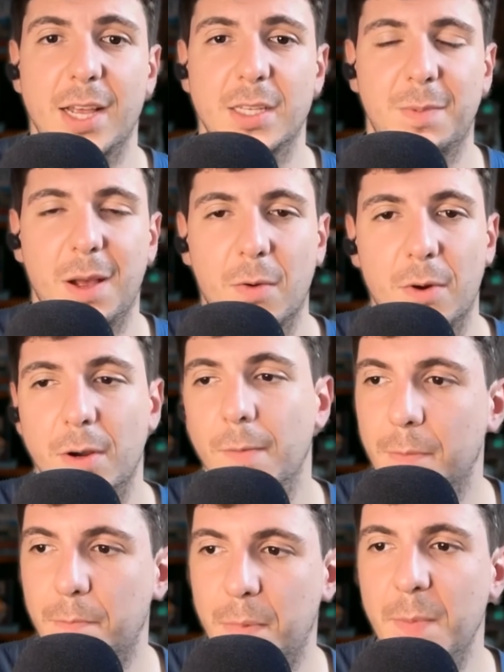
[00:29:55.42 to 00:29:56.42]
power,
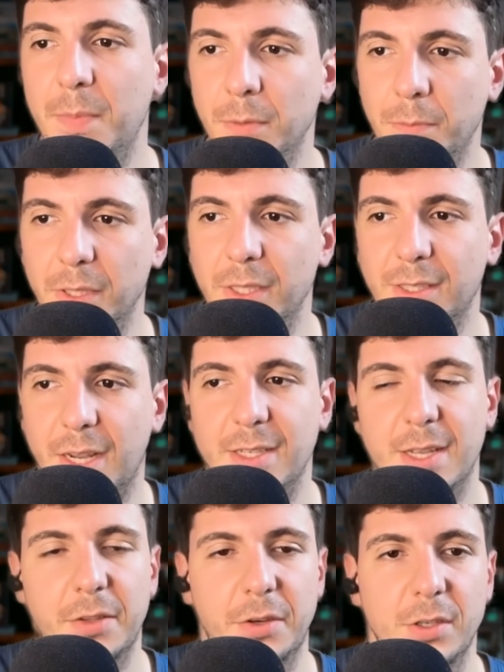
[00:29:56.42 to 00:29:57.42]
people building data
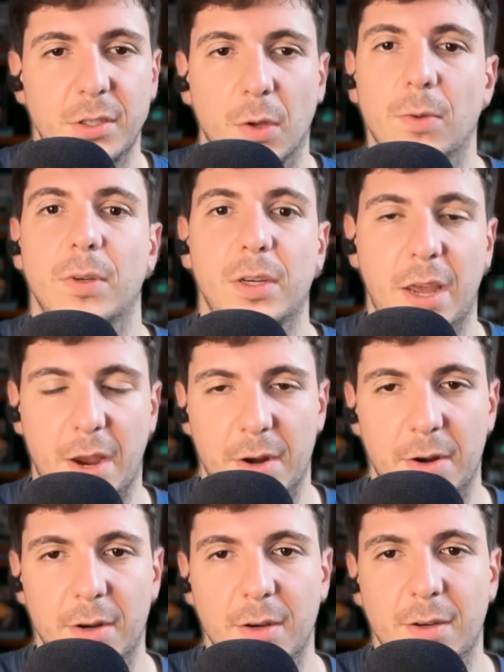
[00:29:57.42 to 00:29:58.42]
centers don't care.
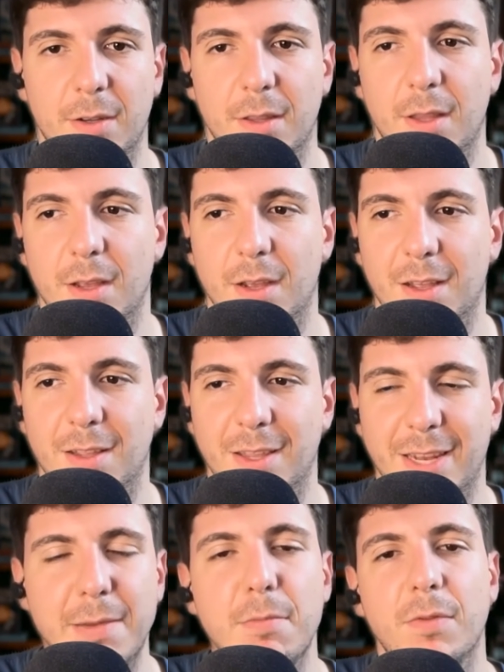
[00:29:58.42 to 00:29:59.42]
The
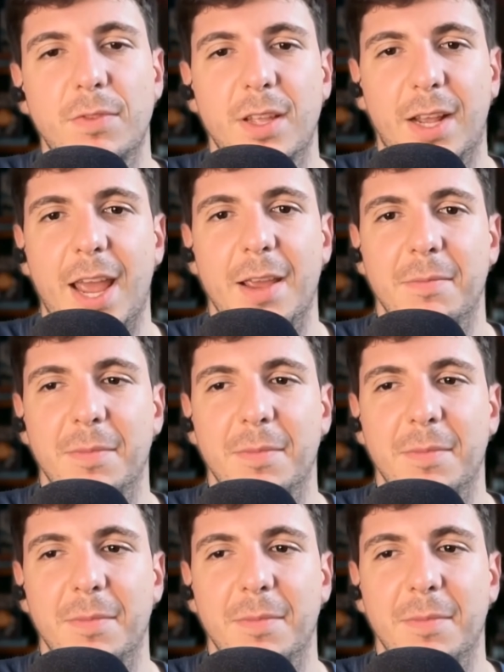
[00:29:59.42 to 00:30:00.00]
name of the game